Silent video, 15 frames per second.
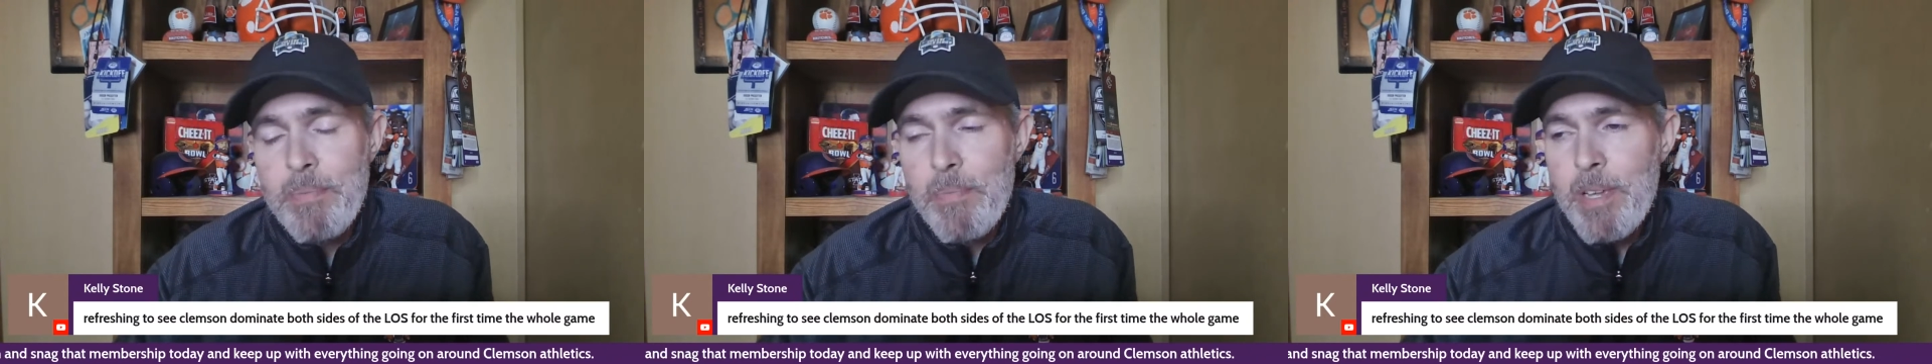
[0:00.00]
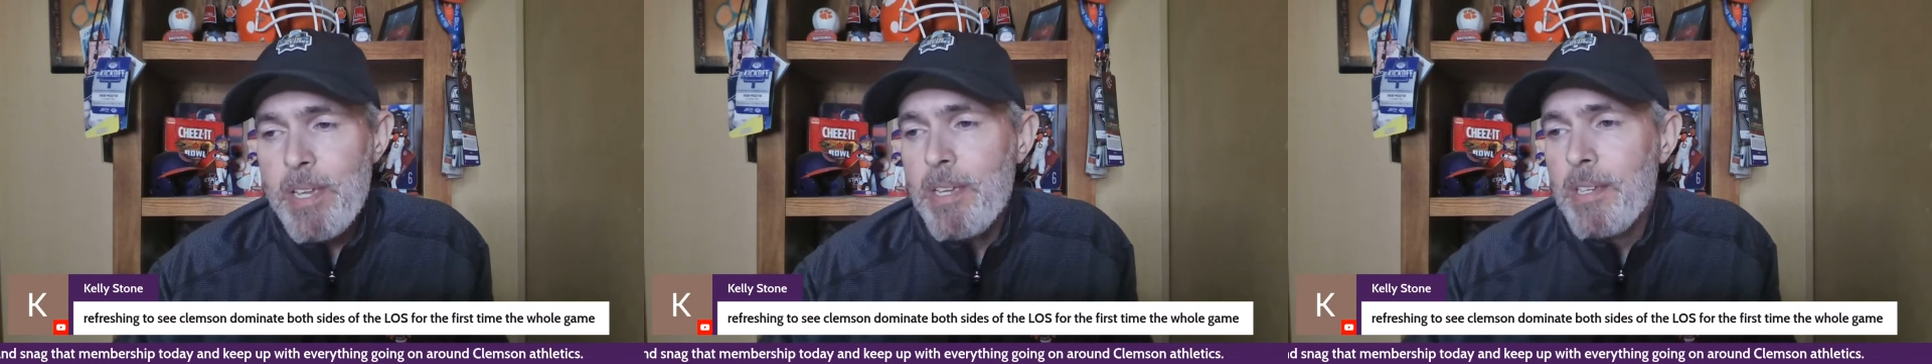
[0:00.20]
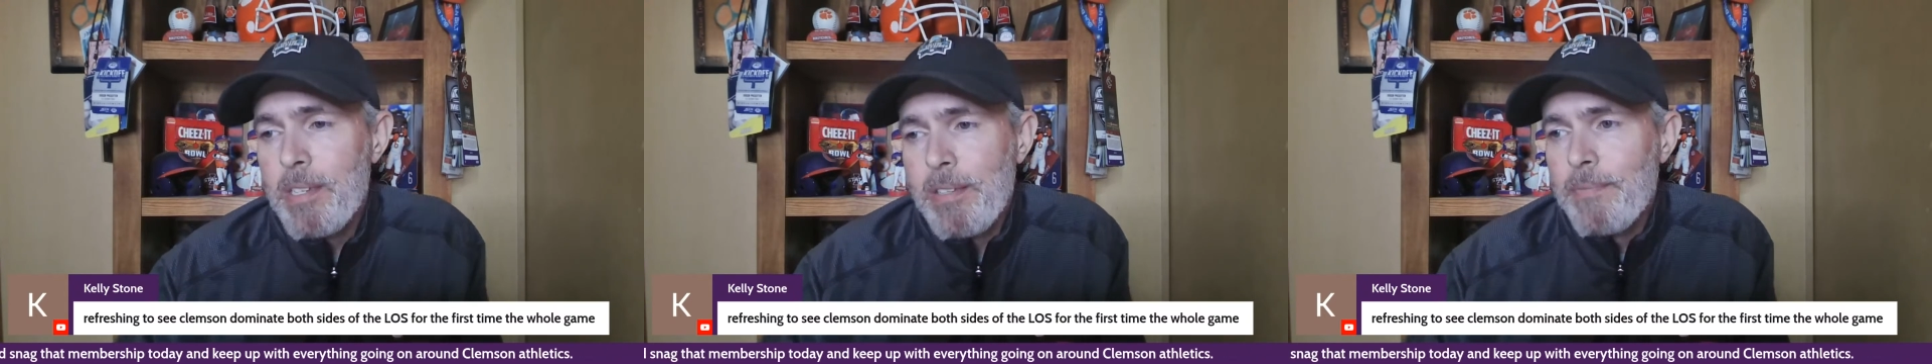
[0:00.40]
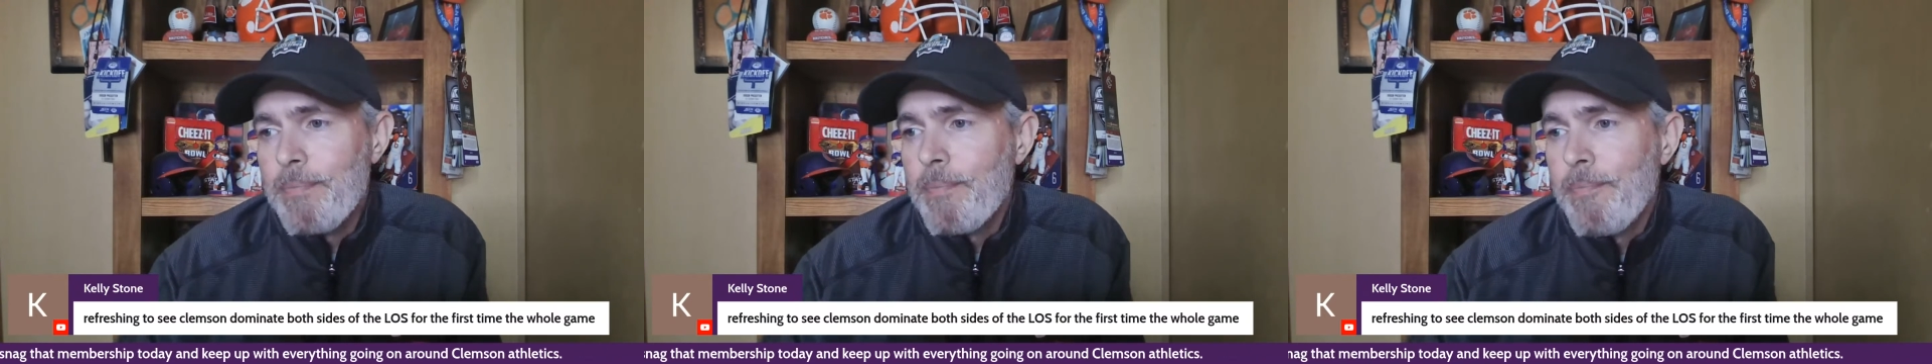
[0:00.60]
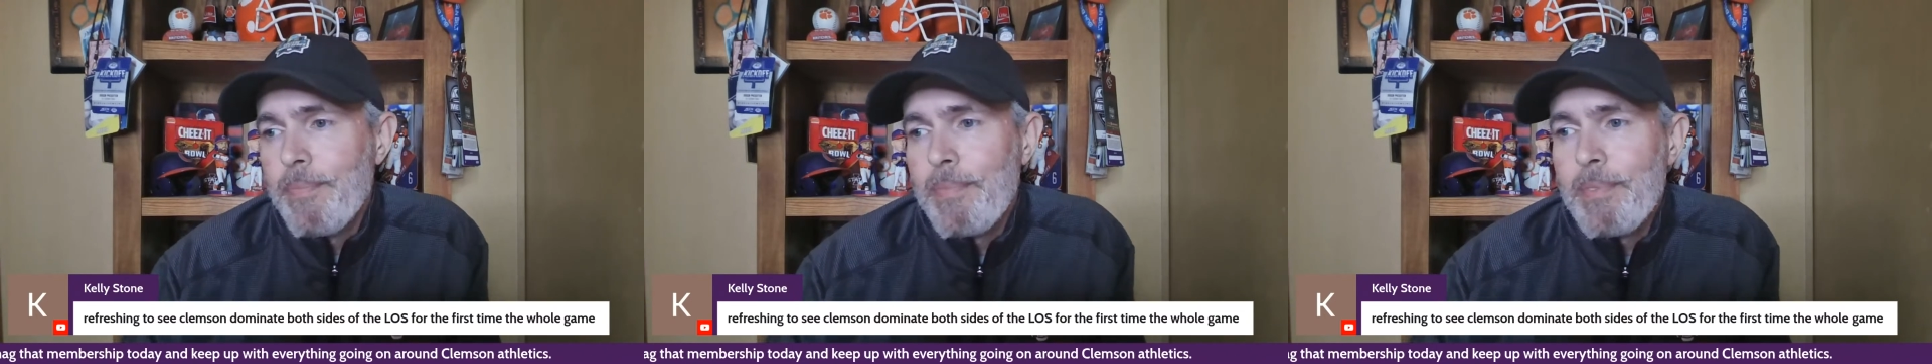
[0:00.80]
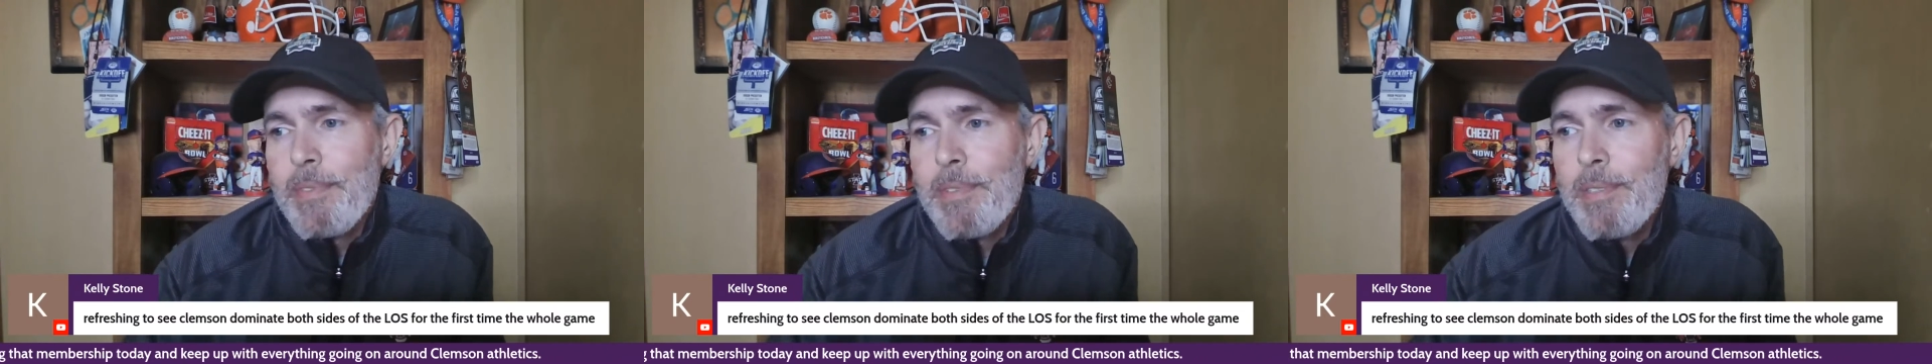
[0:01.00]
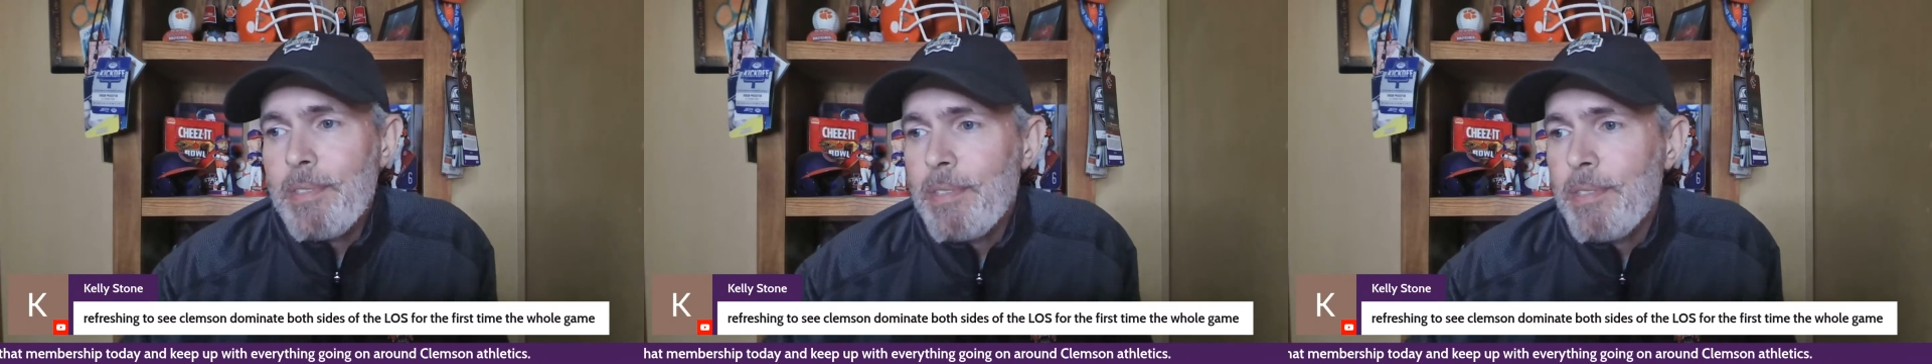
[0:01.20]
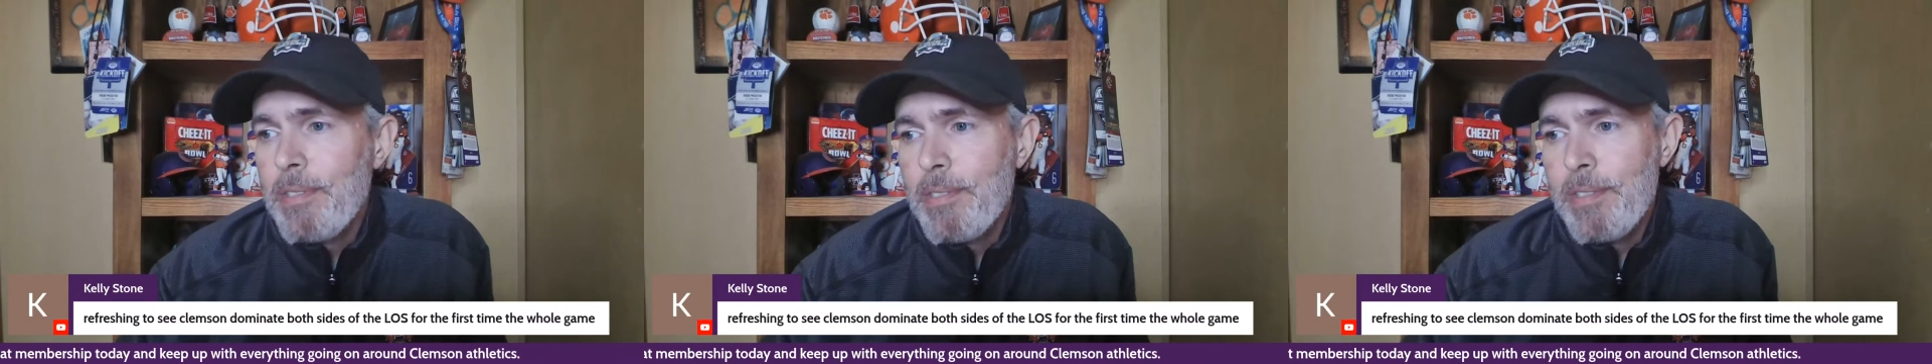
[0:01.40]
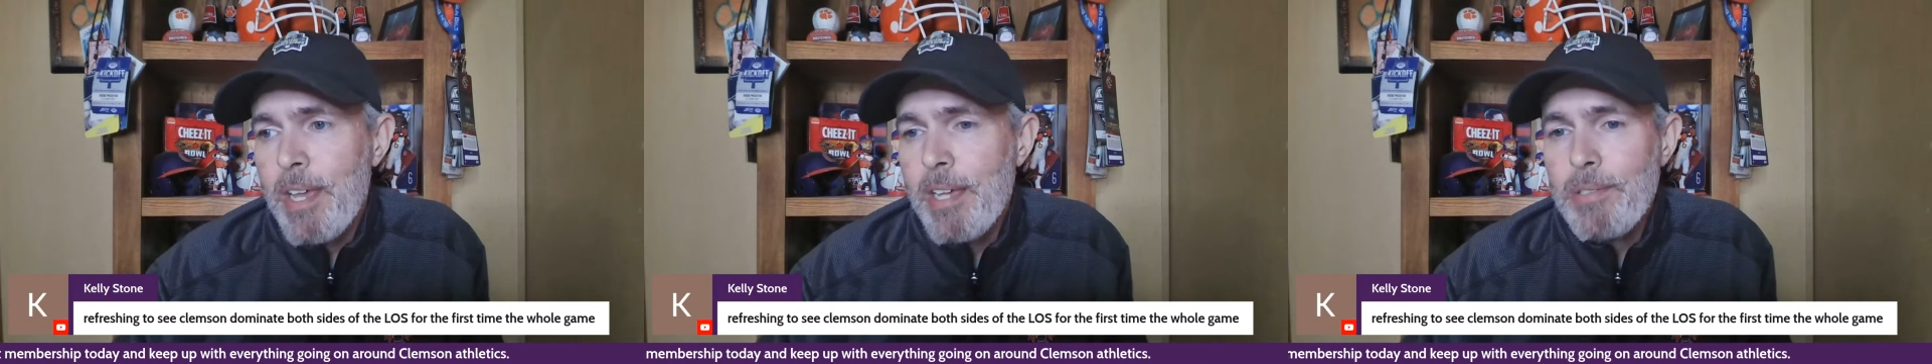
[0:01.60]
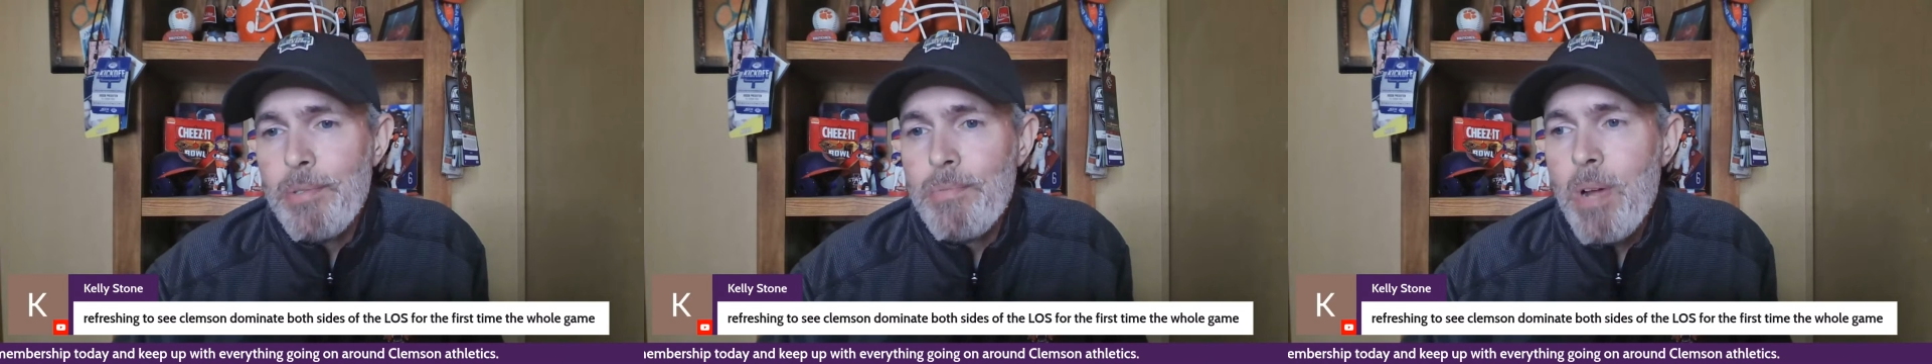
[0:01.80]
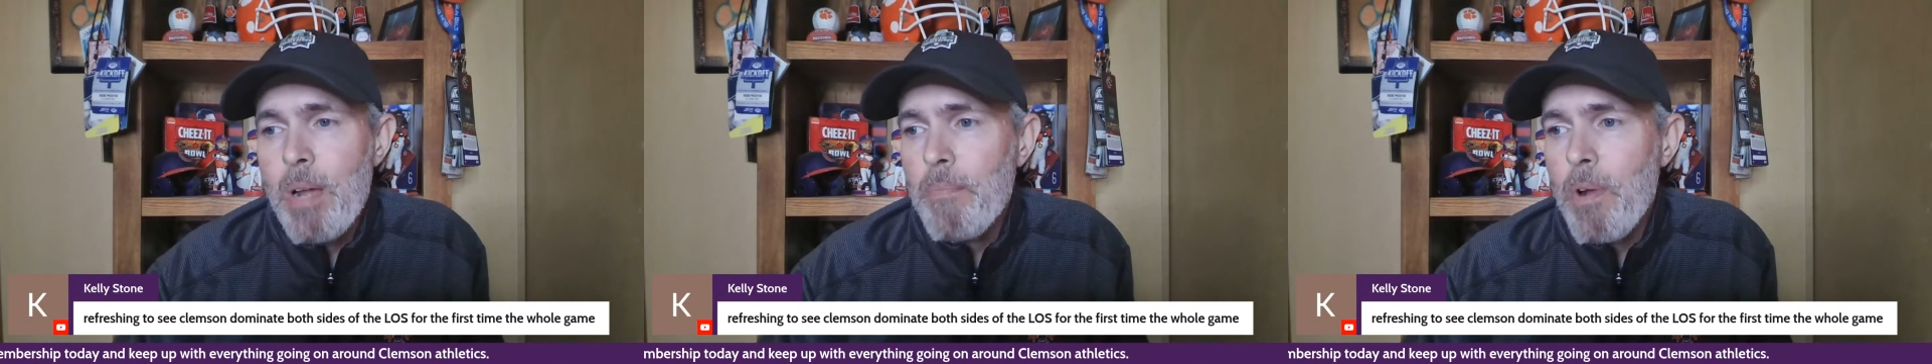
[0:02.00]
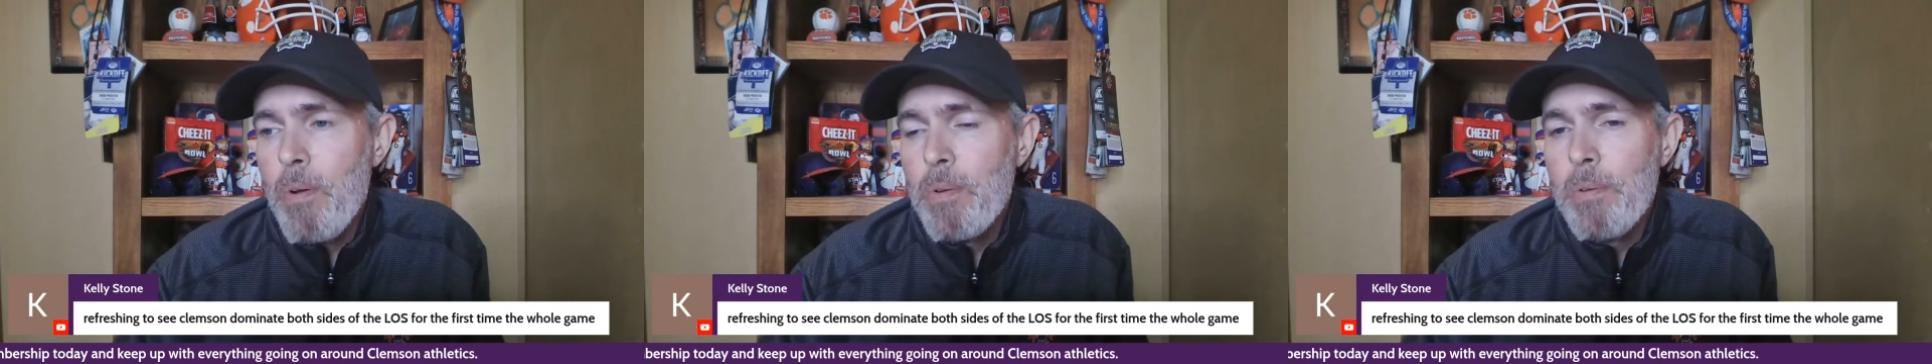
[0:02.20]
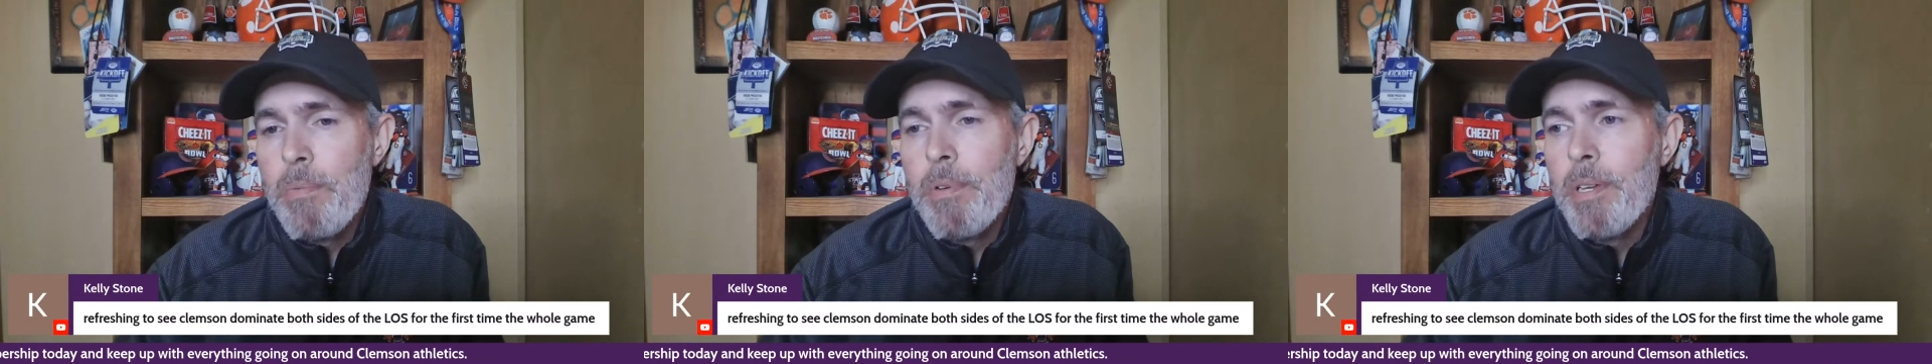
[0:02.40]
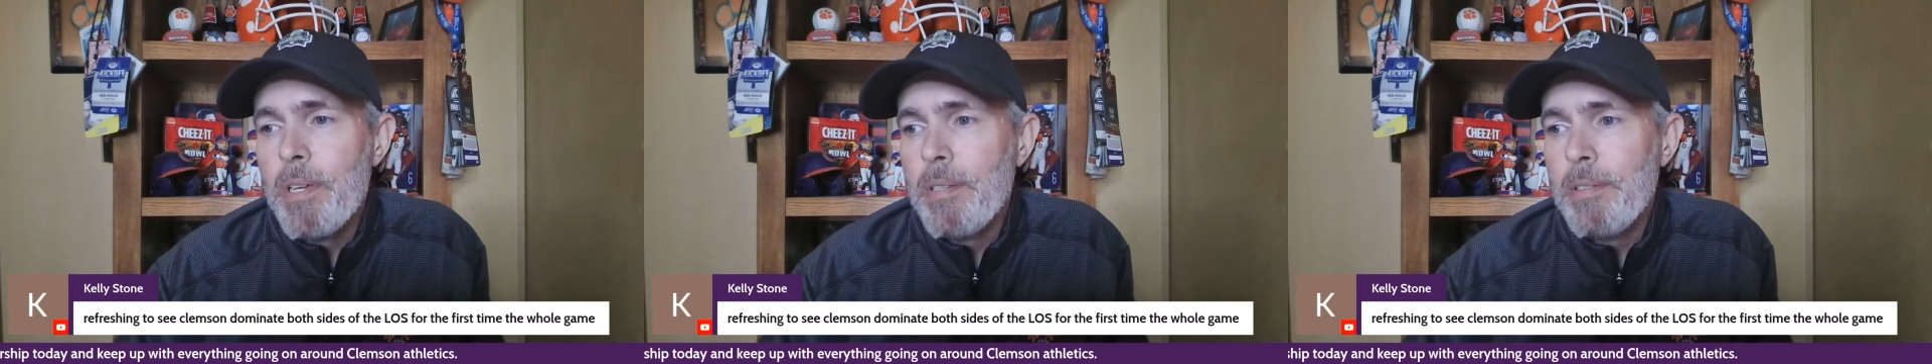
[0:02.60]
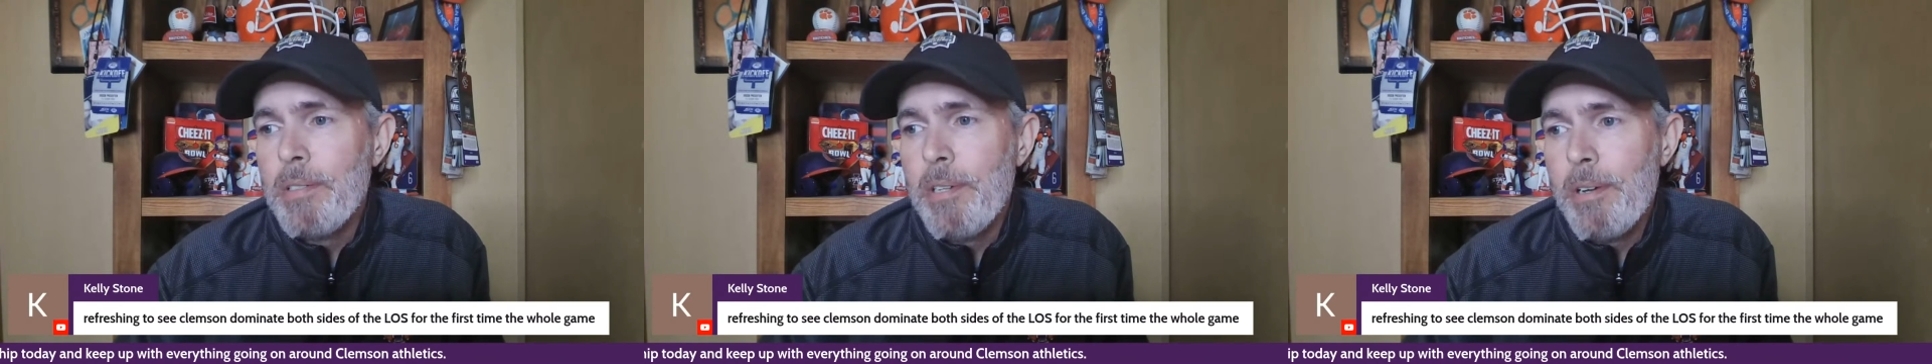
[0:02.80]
it's me, that's who I'm rolling with.